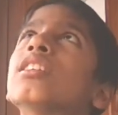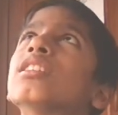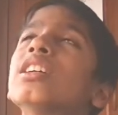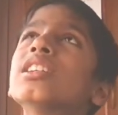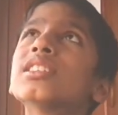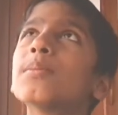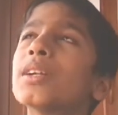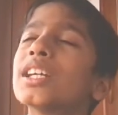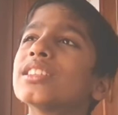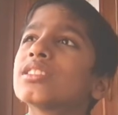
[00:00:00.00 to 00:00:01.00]
there is a
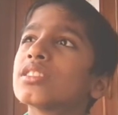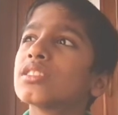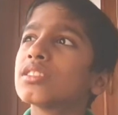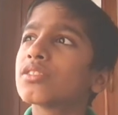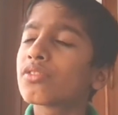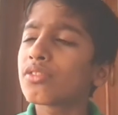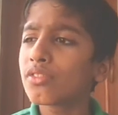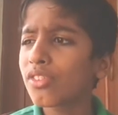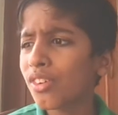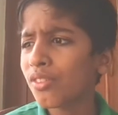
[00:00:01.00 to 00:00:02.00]
place
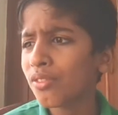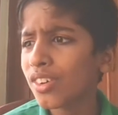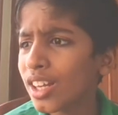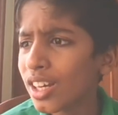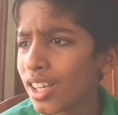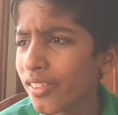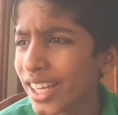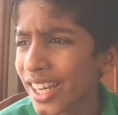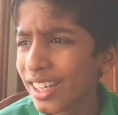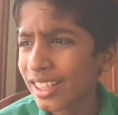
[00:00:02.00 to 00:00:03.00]
from where he
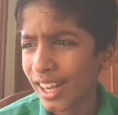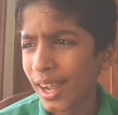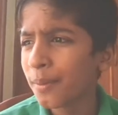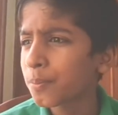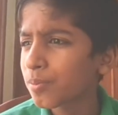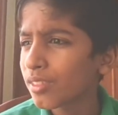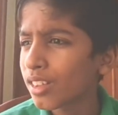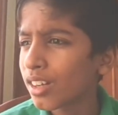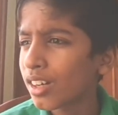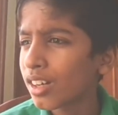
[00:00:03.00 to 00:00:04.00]
will get crab.
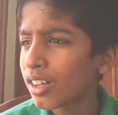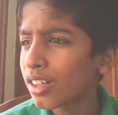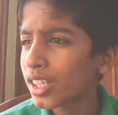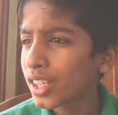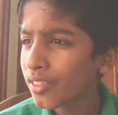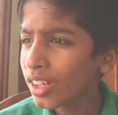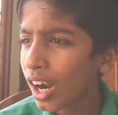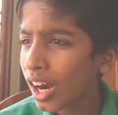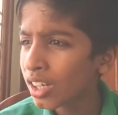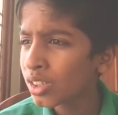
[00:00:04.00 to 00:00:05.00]
He will
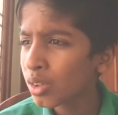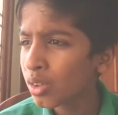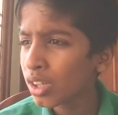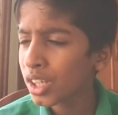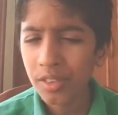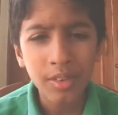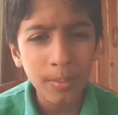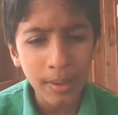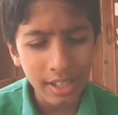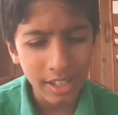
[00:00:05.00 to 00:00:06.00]
hunt or he will
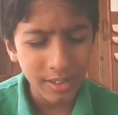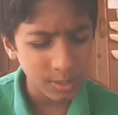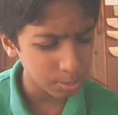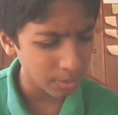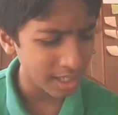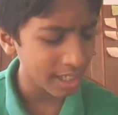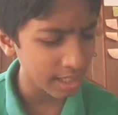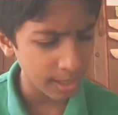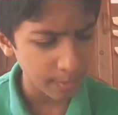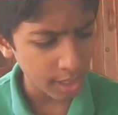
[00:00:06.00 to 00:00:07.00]
buy. He was buying
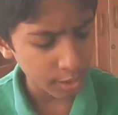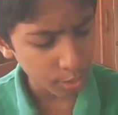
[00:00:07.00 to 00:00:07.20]
and coming. I